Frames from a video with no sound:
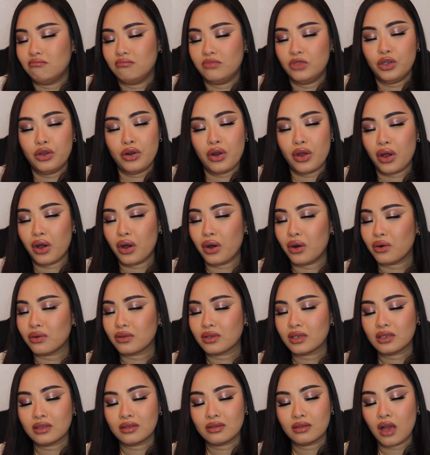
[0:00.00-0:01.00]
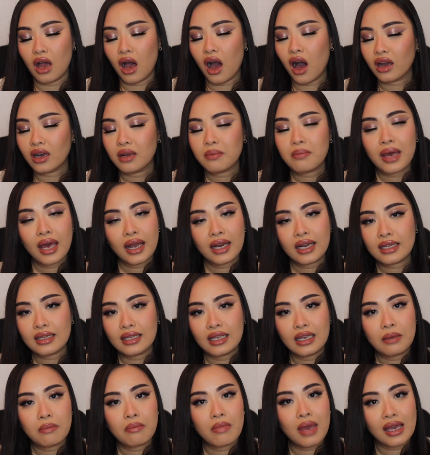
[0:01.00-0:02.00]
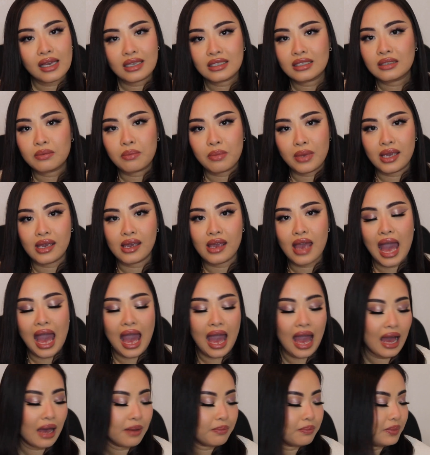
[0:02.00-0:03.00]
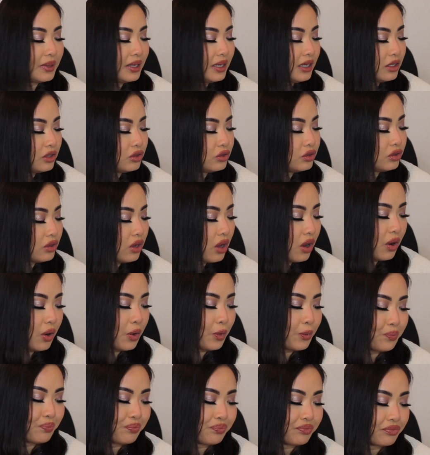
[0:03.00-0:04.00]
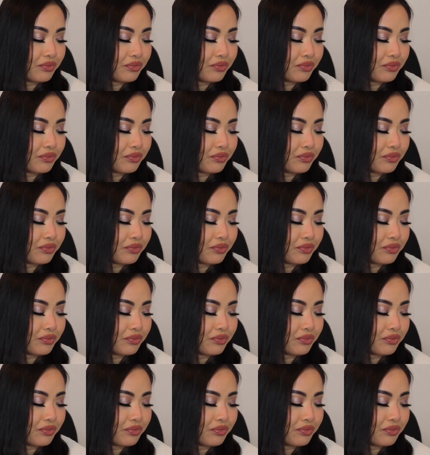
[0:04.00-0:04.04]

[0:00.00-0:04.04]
you know, automatically makes me happy. So